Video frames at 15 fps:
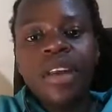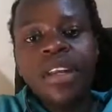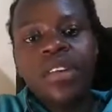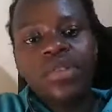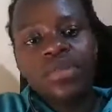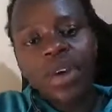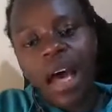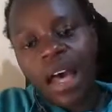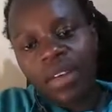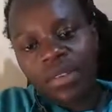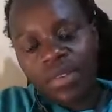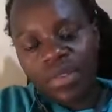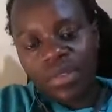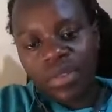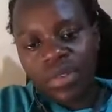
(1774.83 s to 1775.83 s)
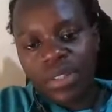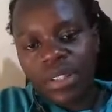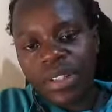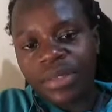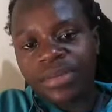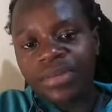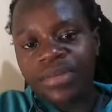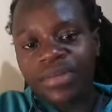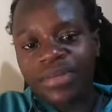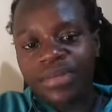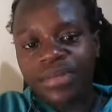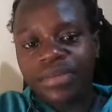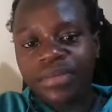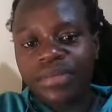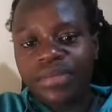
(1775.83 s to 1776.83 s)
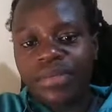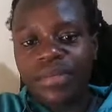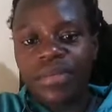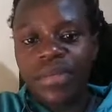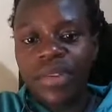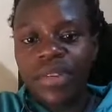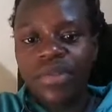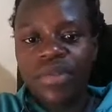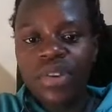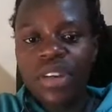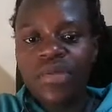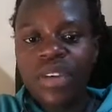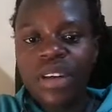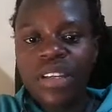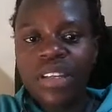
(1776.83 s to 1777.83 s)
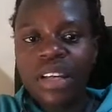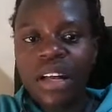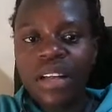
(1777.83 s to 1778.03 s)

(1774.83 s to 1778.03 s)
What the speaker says: even into adulthood. So if a